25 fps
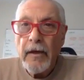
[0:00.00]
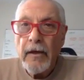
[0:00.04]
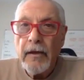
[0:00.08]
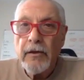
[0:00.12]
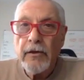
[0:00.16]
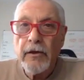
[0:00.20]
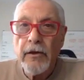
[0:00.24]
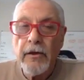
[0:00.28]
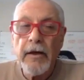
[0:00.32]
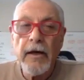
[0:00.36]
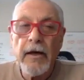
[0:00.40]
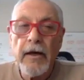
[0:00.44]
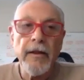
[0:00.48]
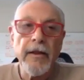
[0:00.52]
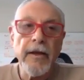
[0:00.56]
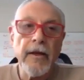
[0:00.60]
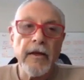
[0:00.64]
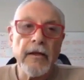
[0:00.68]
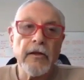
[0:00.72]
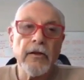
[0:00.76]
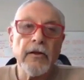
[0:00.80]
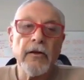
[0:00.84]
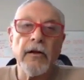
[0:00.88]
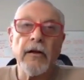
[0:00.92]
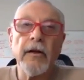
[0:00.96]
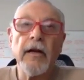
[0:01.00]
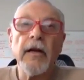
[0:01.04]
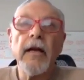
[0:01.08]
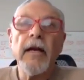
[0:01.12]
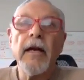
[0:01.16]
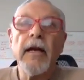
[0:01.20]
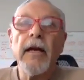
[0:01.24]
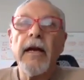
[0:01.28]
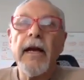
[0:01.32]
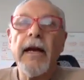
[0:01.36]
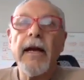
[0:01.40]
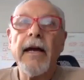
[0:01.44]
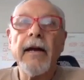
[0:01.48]
So yeah, that's good.
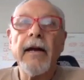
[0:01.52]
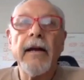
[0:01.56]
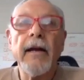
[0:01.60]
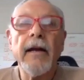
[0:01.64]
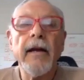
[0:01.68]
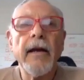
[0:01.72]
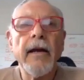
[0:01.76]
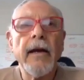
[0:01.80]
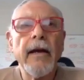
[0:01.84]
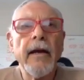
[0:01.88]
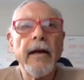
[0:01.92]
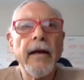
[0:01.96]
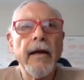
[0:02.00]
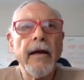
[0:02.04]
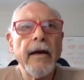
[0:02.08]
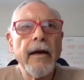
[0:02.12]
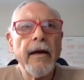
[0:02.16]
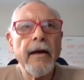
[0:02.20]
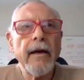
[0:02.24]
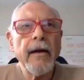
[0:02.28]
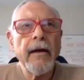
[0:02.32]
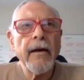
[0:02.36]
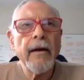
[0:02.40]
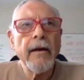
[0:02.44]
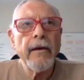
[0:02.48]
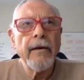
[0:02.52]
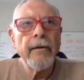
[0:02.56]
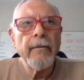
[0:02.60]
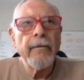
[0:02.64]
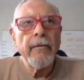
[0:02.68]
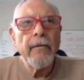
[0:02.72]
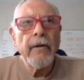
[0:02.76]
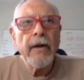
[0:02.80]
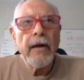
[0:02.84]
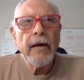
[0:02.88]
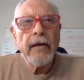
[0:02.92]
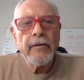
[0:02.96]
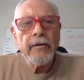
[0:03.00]
And
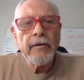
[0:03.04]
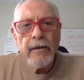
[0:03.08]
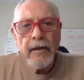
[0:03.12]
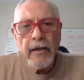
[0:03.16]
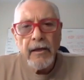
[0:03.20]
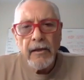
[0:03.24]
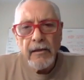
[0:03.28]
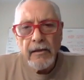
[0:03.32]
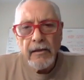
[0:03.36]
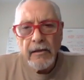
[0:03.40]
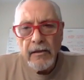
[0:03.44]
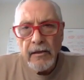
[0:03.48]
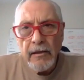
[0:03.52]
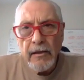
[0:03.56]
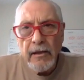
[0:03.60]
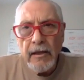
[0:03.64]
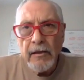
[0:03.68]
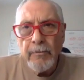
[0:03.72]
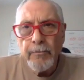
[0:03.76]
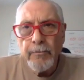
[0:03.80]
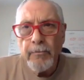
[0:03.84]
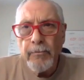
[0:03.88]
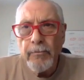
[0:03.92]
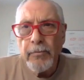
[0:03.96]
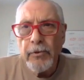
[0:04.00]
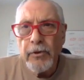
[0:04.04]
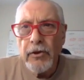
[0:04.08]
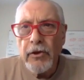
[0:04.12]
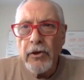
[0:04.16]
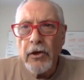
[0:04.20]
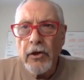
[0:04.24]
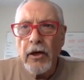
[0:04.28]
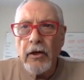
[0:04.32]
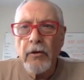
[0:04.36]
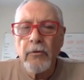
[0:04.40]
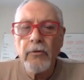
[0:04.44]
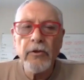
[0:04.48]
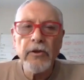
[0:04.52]
as
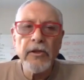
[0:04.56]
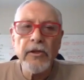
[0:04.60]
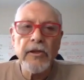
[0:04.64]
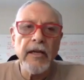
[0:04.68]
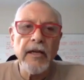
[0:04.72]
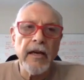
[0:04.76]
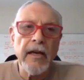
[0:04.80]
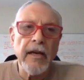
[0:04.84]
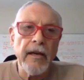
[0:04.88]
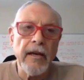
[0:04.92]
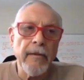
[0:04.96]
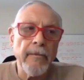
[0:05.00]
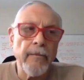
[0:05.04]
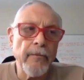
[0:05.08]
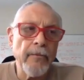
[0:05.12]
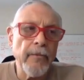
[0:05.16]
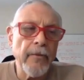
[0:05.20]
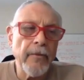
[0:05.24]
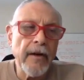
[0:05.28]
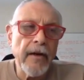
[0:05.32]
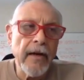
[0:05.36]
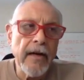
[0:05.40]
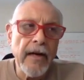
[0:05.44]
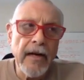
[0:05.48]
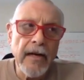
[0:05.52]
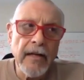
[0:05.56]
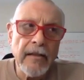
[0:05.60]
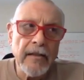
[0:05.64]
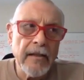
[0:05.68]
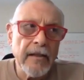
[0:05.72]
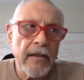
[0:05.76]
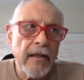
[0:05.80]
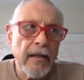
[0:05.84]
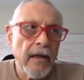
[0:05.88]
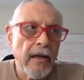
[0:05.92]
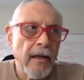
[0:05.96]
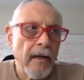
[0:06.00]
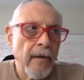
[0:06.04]
Scott was saying,
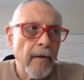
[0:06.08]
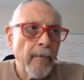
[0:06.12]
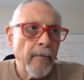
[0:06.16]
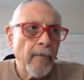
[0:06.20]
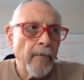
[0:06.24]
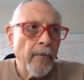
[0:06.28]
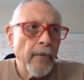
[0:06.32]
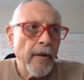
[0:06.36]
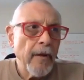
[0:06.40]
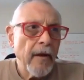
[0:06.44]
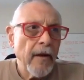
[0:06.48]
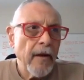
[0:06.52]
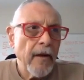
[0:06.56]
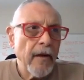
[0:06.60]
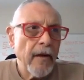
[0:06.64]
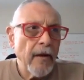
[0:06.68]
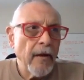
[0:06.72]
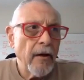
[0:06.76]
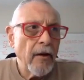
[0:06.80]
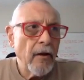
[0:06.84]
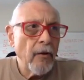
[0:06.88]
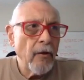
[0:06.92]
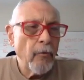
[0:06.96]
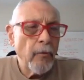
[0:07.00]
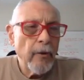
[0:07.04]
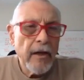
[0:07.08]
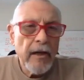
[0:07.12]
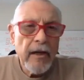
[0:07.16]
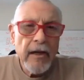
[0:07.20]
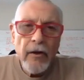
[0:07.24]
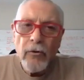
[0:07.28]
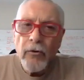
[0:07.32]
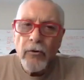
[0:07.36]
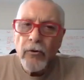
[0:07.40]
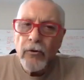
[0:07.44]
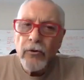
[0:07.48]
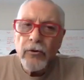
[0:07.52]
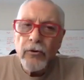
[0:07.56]
guys, you know, we
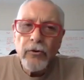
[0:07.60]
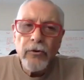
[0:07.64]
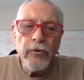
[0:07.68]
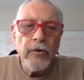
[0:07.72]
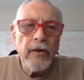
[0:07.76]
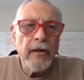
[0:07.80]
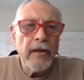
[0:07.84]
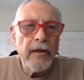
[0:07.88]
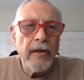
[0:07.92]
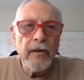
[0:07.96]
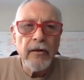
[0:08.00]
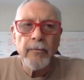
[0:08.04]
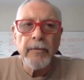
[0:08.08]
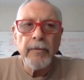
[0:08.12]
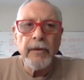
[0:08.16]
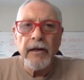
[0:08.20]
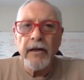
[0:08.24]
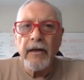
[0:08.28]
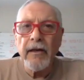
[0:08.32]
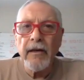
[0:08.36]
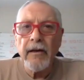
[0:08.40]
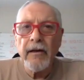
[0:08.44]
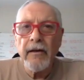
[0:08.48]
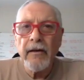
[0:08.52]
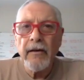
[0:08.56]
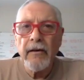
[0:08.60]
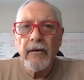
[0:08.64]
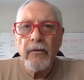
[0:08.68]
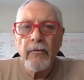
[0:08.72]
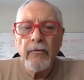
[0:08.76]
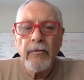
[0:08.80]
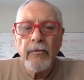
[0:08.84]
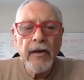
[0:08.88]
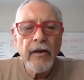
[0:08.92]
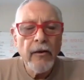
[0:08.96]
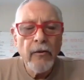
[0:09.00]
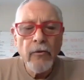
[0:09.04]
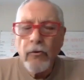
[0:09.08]
can all do a little bit.
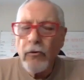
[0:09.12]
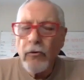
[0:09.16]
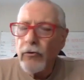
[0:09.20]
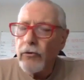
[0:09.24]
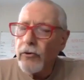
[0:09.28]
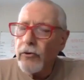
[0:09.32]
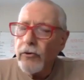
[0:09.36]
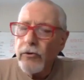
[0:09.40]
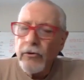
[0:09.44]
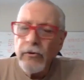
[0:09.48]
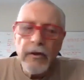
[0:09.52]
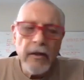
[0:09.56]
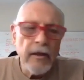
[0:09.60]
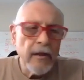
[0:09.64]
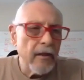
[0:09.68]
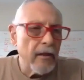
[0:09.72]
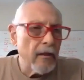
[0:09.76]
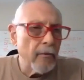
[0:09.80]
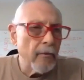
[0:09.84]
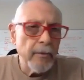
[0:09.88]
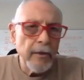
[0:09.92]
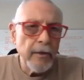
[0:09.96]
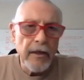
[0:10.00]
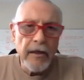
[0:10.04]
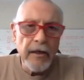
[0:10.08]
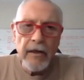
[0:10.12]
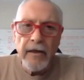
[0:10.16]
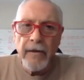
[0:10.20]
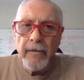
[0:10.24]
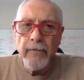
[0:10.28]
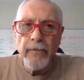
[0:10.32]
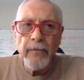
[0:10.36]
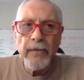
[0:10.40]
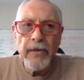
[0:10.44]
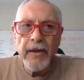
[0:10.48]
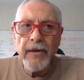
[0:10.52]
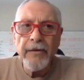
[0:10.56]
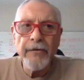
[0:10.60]
We can all do a little bit,
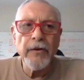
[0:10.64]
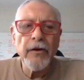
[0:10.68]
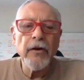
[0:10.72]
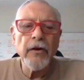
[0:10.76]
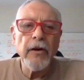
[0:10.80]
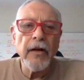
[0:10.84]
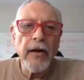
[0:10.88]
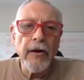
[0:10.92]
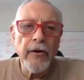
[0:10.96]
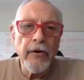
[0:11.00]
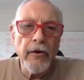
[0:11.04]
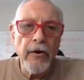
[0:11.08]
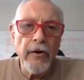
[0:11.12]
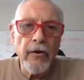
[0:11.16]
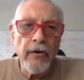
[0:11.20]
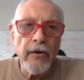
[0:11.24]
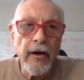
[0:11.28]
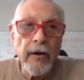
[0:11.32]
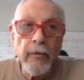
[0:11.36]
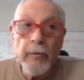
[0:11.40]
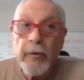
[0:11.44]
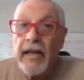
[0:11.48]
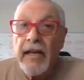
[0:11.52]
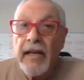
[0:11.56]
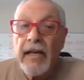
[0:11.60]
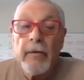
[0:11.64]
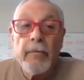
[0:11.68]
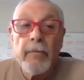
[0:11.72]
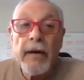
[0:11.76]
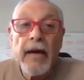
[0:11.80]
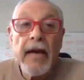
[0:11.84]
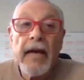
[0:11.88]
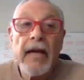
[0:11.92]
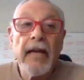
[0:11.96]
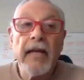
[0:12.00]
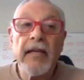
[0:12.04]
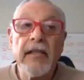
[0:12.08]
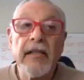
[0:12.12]
even on our own, and we get
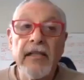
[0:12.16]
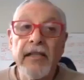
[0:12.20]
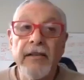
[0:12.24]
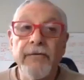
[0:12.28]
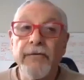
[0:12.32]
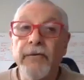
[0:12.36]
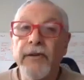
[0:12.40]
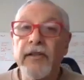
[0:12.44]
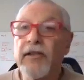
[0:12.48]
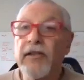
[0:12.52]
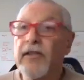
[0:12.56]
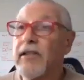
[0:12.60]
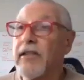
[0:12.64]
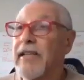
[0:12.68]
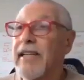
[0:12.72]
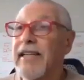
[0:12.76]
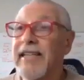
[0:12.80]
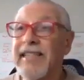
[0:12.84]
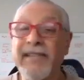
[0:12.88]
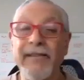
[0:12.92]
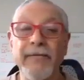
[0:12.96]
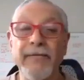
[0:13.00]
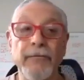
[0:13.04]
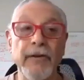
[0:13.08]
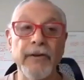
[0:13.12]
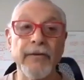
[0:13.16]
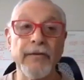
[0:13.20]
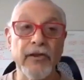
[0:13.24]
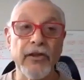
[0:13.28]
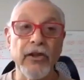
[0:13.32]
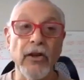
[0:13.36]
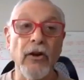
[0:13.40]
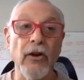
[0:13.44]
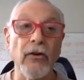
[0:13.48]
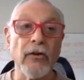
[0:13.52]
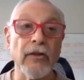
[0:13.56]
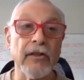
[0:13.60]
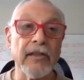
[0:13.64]
paid as if we've
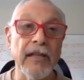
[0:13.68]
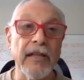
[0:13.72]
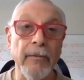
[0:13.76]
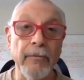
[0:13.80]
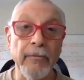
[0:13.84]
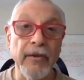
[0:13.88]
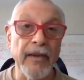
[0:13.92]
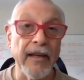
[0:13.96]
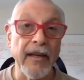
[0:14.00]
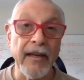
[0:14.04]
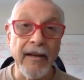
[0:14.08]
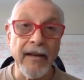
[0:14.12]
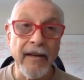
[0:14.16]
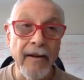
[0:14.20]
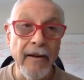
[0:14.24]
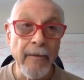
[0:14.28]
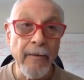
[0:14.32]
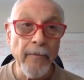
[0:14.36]
sold something.